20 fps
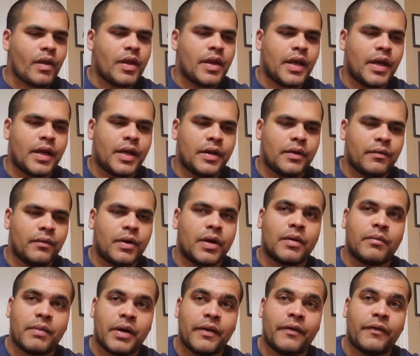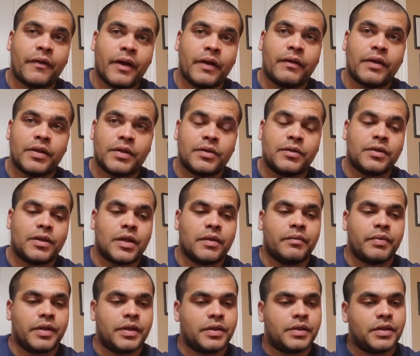And one of my favorite juice
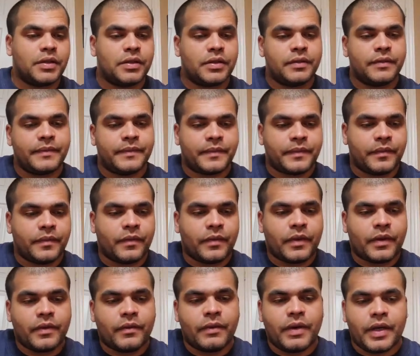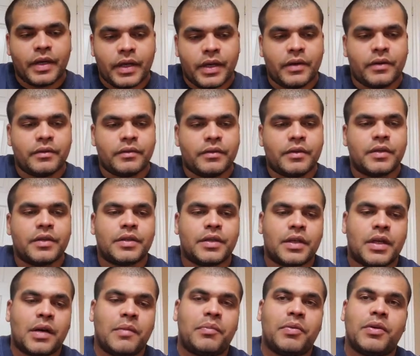companies right now. There's a
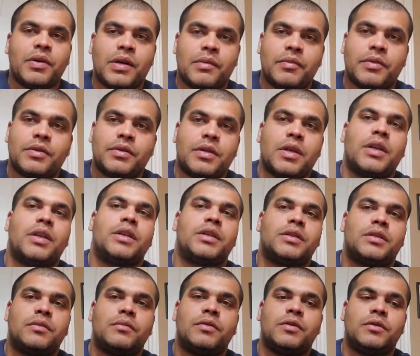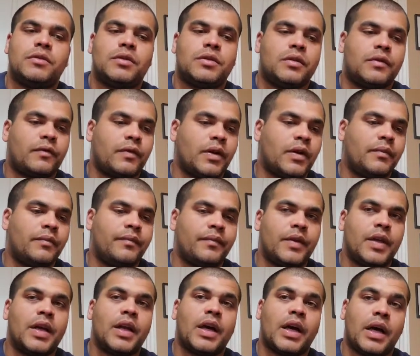couple I'm going to try to get some juices from
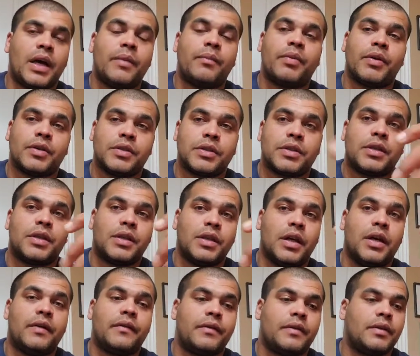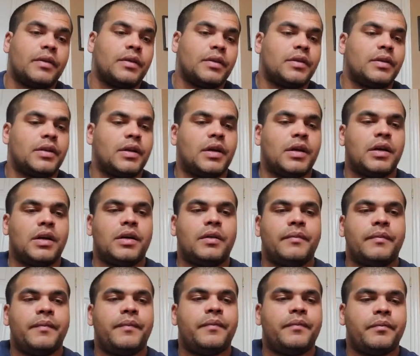that I personally love.
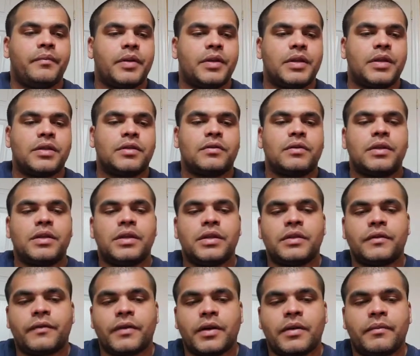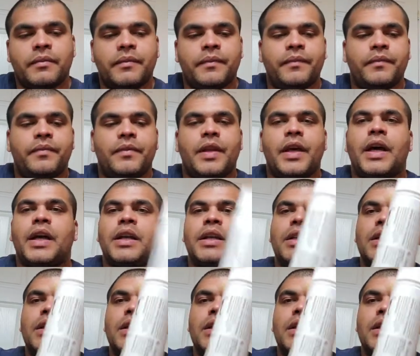But this one is from Nata